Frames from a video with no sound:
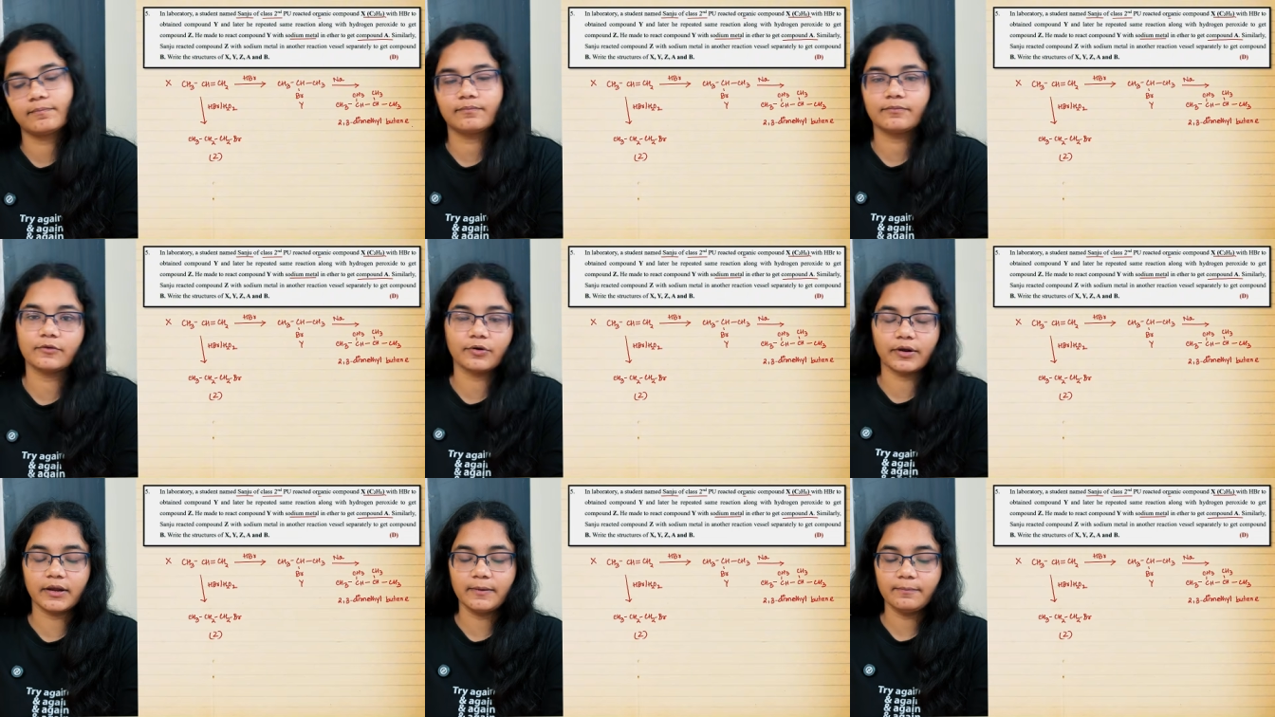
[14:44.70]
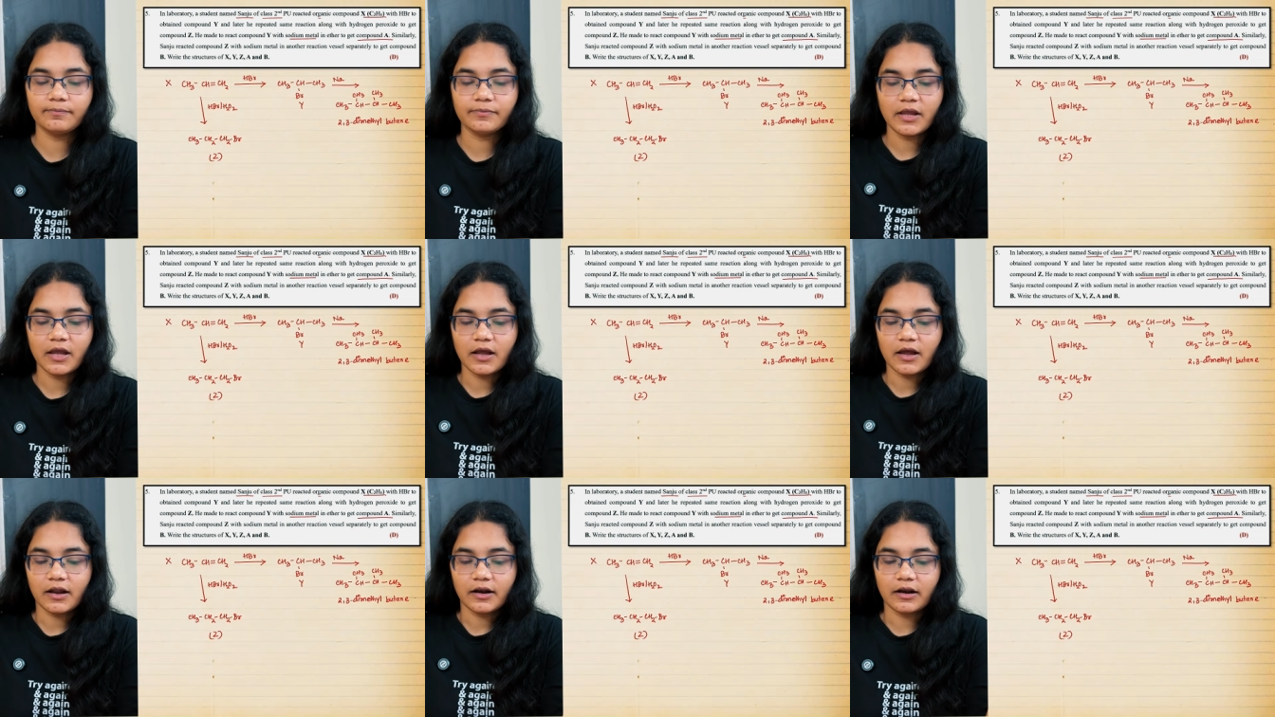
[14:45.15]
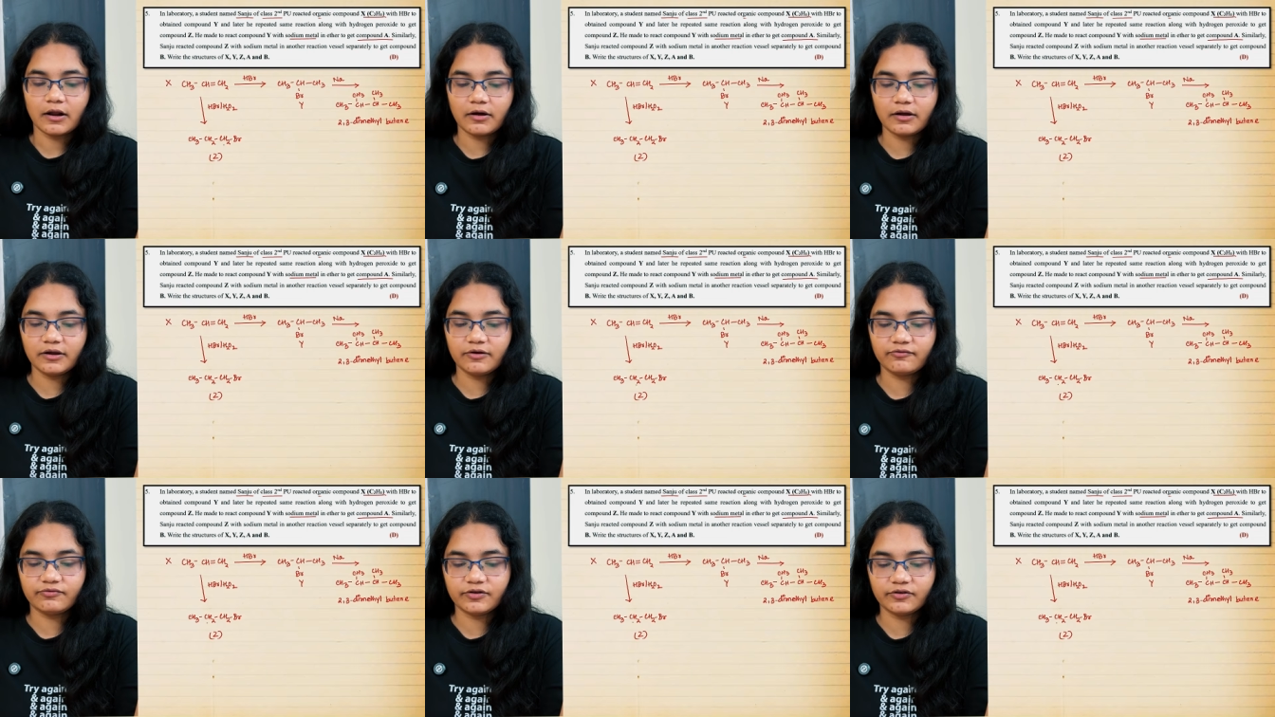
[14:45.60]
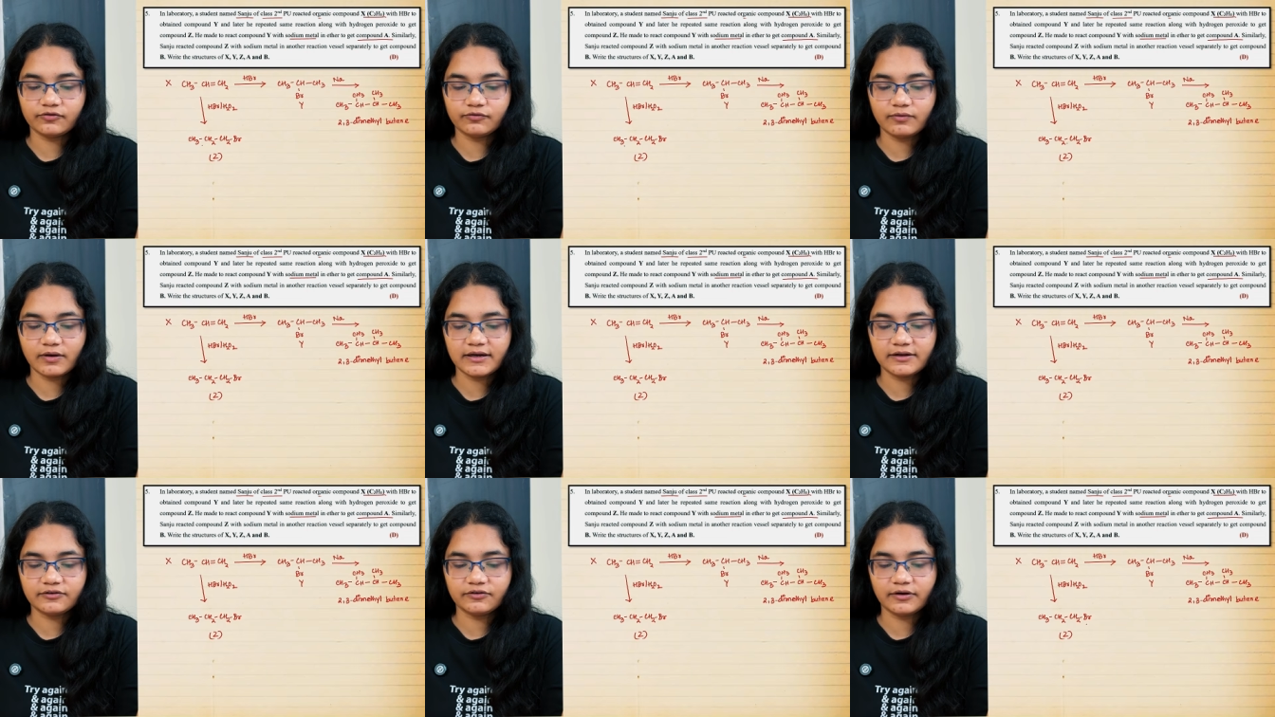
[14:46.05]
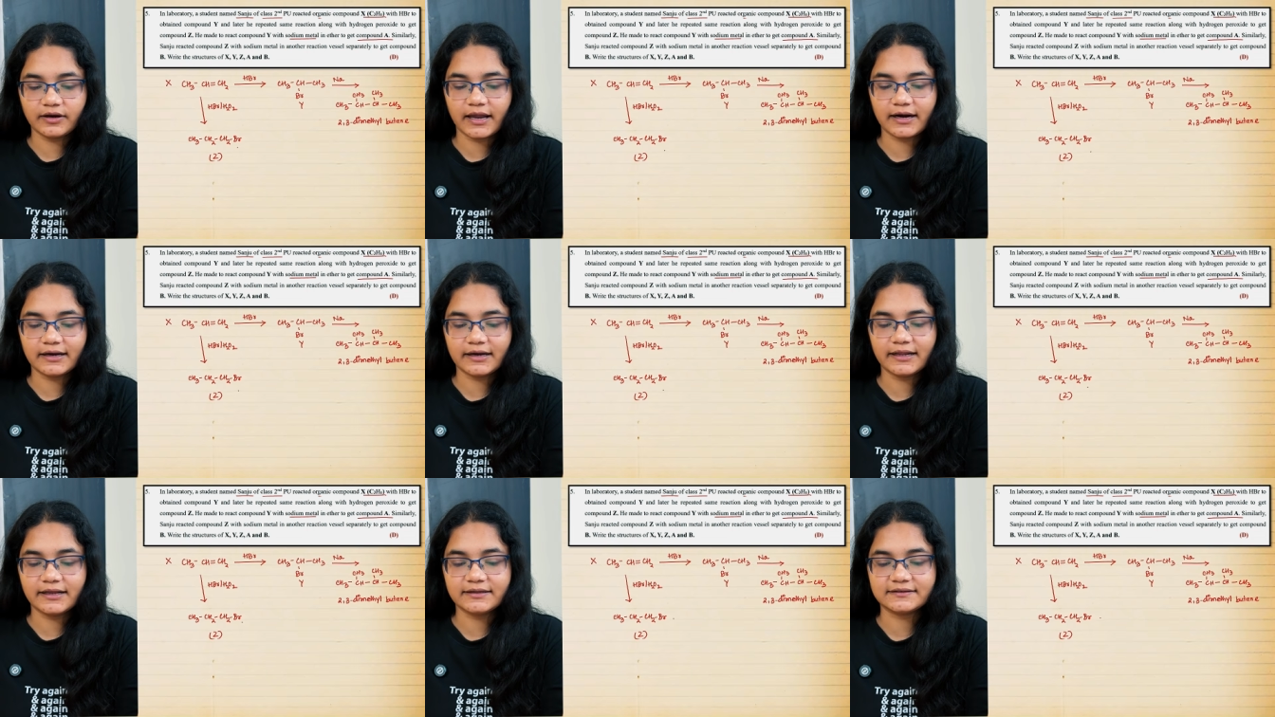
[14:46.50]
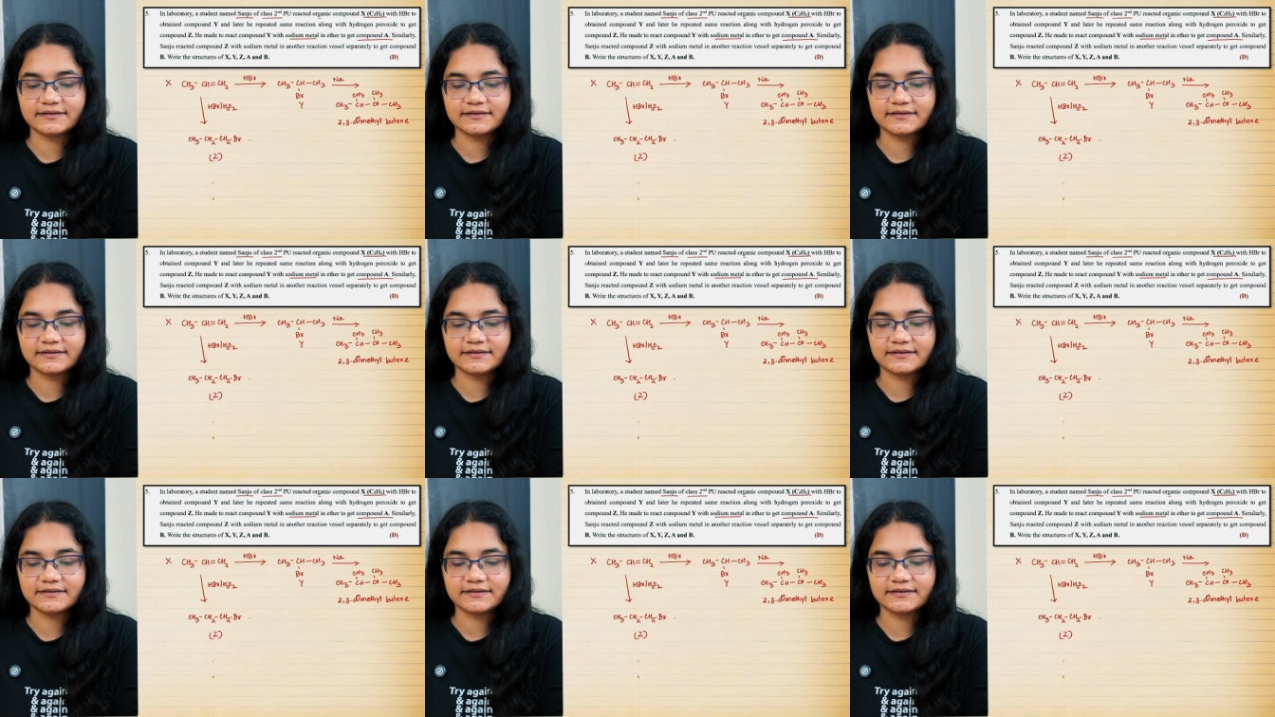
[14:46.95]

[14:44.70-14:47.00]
Okay, now if this one is reacting